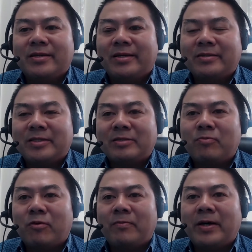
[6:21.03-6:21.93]
it's
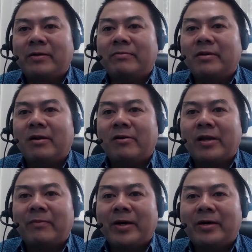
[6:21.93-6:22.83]
just more about
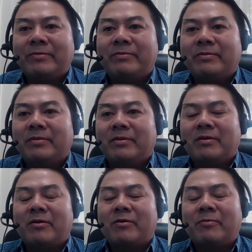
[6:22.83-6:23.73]
learning about
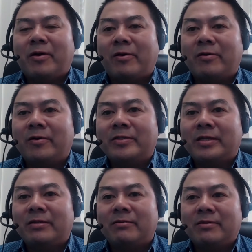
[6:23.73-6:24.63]
your, your partners
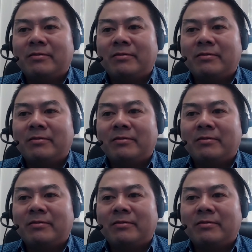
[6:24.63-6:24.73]
and